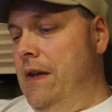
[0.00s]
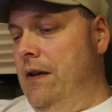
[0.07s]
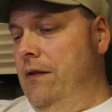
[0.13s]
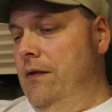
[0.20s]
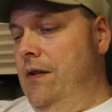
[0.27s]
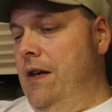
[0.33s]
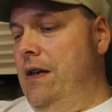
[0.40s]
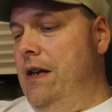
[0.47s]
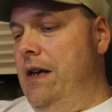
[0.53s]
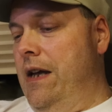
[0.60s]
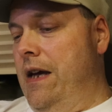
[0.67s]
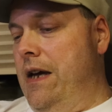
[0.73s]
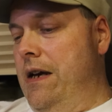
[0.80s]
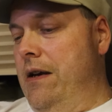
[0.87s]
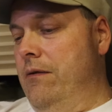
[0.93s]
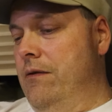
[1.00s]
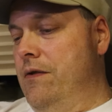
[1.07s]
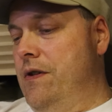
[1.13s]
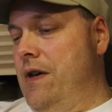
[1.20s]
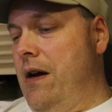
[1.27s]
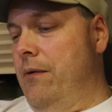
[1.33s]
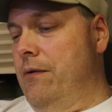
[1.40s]
Sunday night,
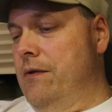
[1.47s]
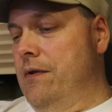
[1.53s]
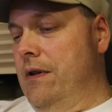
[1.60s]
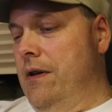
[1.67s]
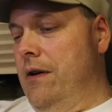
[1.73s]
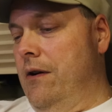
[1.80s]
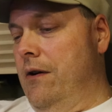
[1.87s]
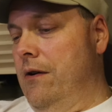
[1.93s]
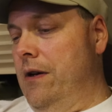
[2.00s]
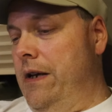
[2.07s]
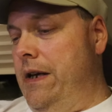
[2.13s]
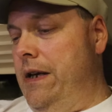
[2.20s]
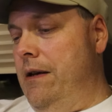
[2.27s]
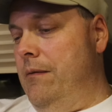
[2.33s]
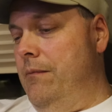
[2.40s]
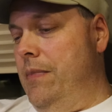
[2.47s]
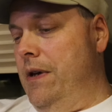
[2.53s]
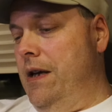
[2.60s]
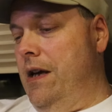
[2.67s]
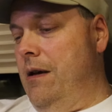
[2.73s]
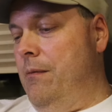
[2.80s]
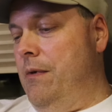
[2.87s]
showers early,
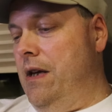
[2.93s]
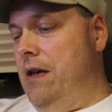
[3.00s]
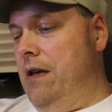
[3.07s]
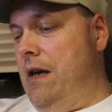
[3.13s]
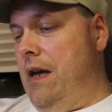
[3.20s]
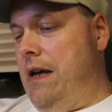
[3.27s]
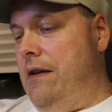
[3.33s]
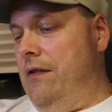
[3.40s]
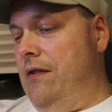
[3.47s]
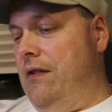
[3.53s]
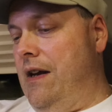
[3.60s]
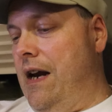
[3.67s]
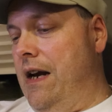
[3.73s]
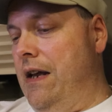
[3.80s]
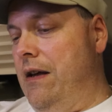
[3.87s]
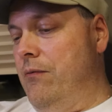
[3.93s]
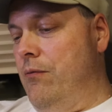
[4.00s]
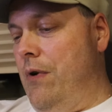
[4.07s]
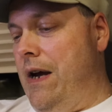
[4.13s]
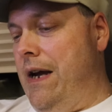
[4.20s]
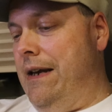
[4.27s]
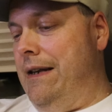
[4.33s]
becoming a steady
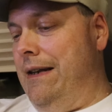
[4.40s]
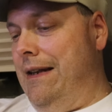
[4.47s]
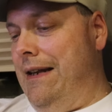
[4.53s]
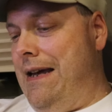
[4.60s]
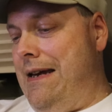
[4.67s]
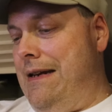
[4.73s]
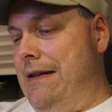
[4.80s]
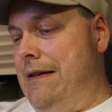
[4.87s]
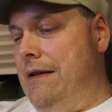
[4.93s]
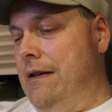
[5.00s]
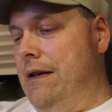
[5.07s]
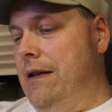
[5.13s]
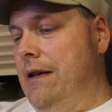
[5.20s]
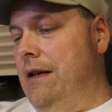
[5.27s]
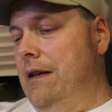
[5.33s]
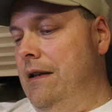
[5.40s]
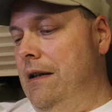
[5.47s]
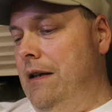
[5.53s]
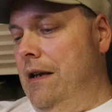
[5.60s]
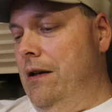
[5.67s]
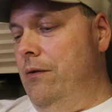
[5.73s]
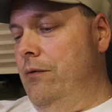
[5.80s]
rain late,
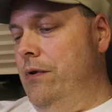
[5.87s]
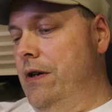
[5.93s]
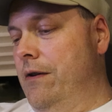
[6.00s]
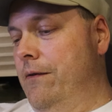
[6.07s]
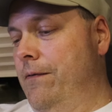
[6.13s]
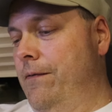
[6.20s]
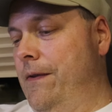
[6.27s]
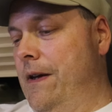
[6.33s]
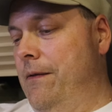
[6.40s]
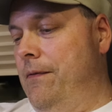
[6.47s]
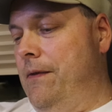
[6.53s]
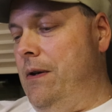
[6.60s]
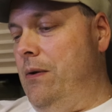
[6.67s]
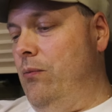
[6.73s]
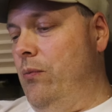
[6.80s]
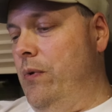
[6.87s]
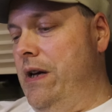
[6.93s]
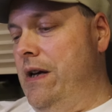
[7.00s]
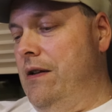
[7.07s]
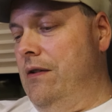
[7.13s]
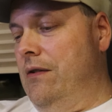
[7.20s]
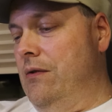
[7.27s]
low near fifty,
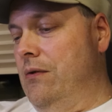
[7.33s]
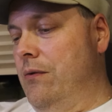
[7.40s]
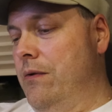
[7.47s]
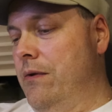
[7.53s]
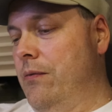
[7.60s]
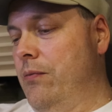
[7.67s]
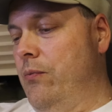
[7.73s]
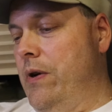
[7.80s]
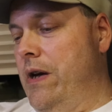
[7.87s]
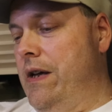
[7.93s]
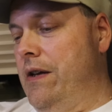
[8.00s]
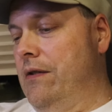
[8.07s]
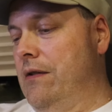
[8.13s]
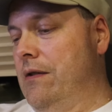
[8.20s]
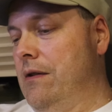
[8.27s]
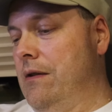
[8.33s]
winds northwest